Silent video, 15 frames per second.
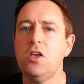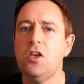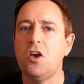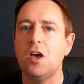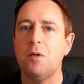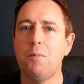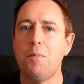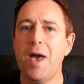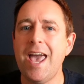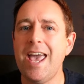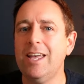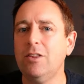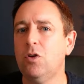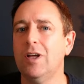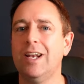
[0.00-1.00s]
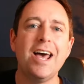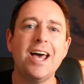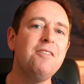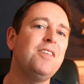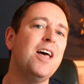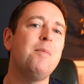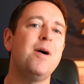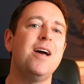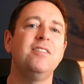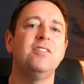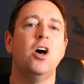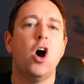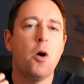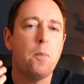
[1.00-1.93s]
you can pay into a lifetime ISA